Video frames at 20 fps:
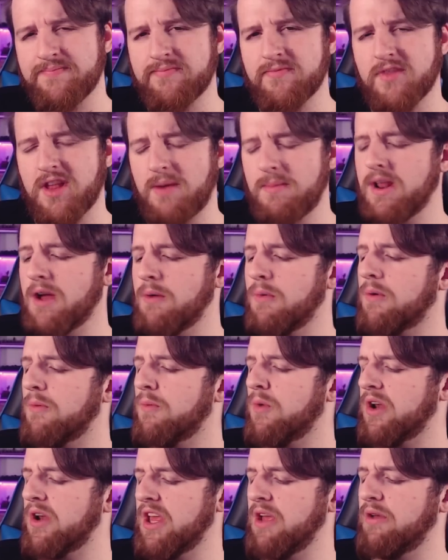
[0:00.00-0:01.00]
Let me know.
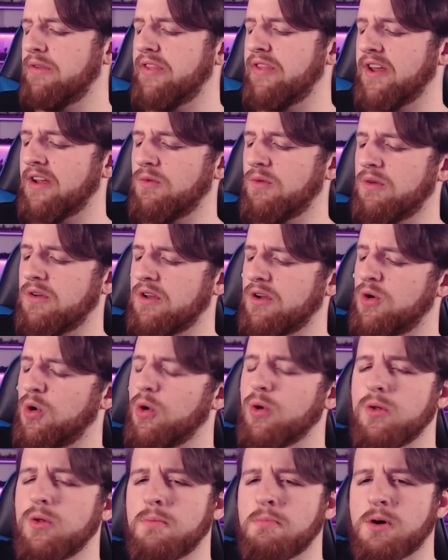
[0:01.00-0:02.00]
What do you think? What would a
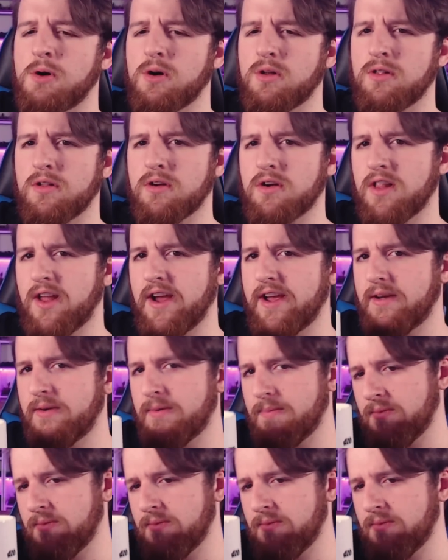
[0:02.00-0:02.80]
cool mug look like?